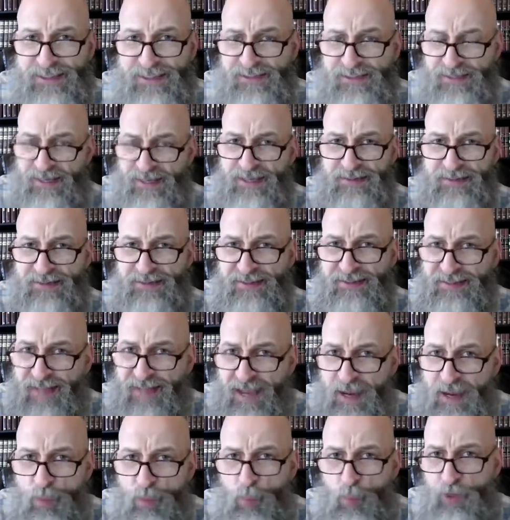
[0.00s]
is
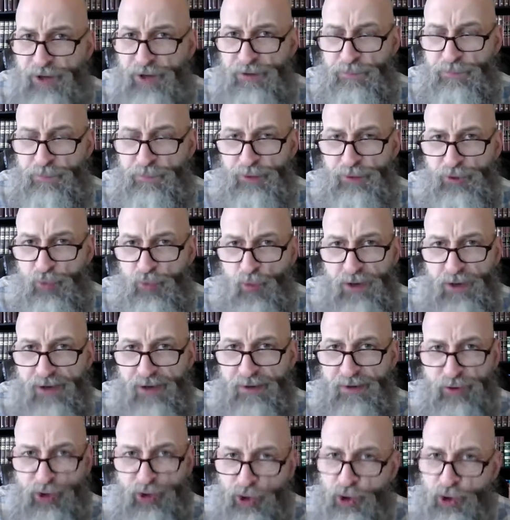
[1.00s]
sandwiched between
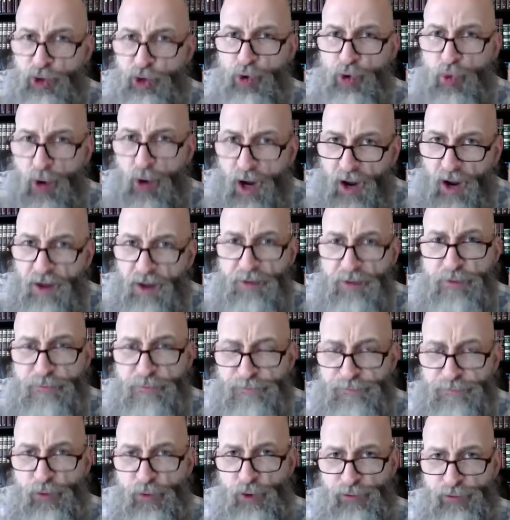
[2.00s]
two other
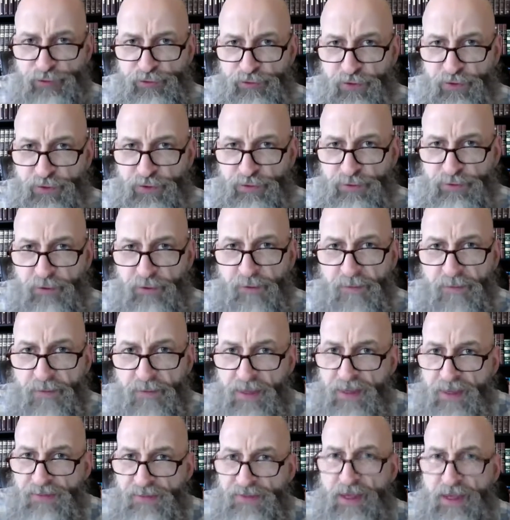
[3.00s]
verses
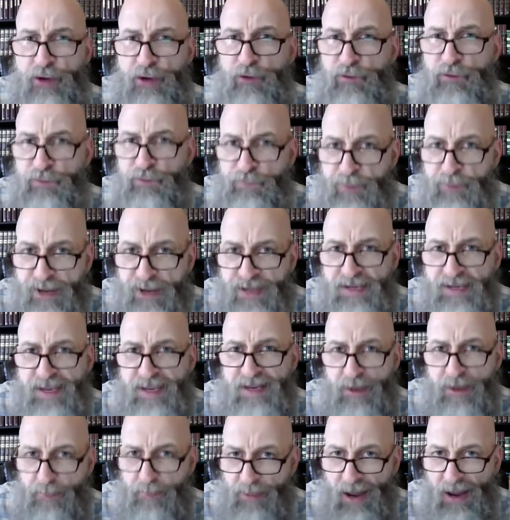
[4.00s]
that are speaking
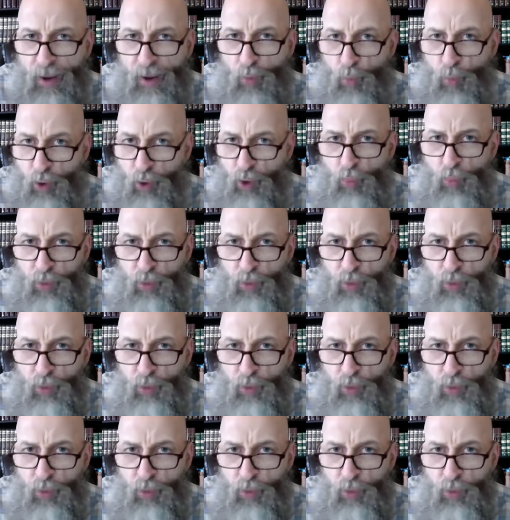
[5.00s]
about what we